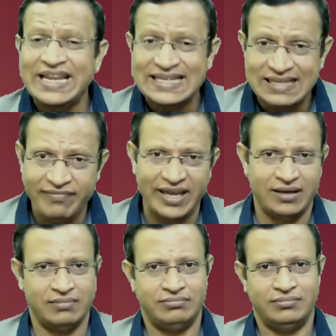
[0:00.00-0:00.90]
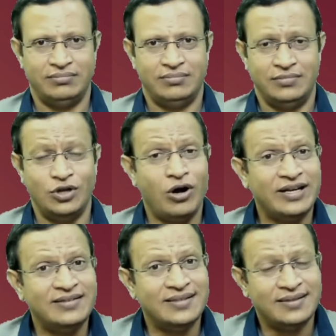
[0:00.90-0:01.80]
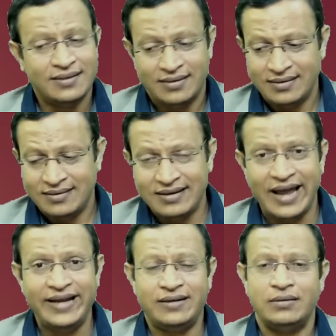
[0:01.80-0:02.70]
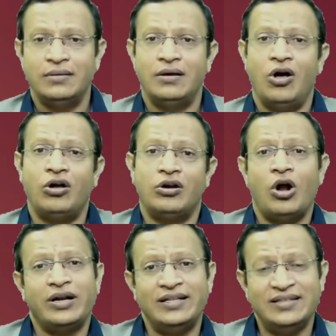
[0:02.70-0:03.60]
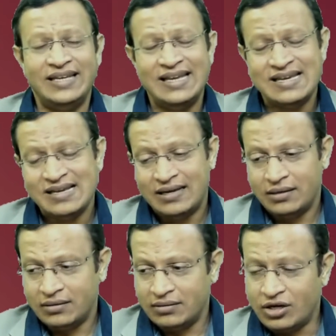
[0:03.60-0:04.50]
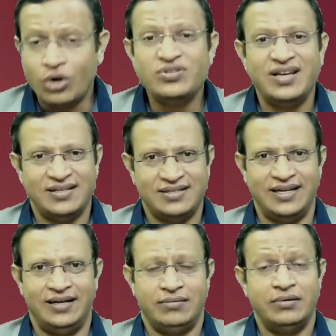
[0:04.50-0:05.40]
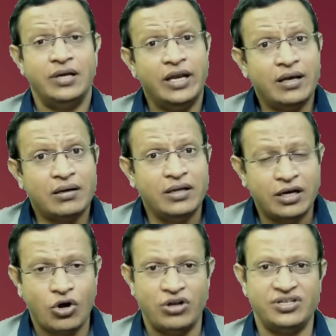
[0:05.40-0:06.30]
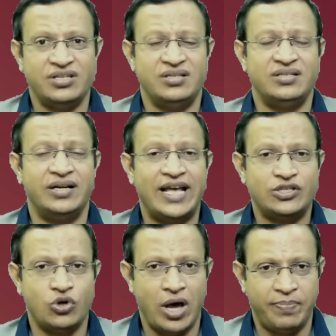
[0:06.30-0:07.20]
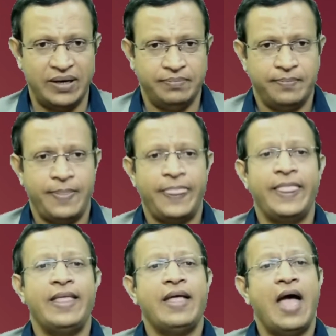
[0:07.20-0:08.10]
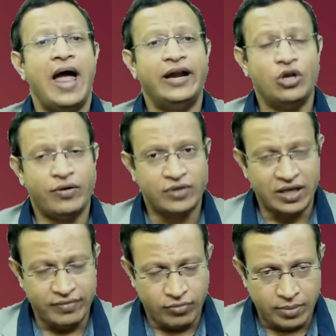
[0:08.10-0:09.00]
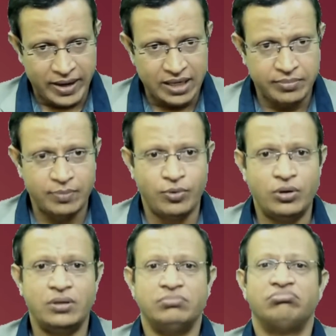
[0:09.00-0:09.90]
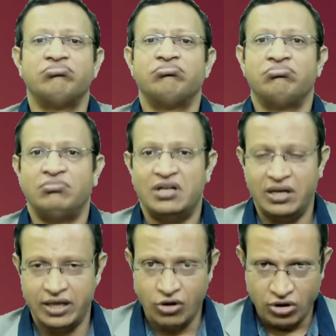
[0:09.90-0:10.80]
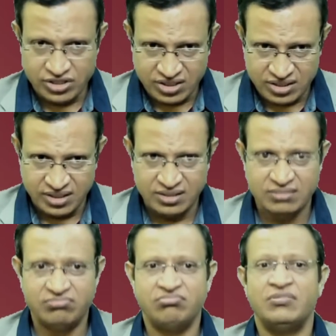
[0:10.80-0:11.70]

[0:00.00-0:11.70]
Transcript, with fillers: he is awake, not in the night or not in the uh, drowsiness state. In a clear consciousness, it has to happen. And you have to give a verbatim report, clear consciousness,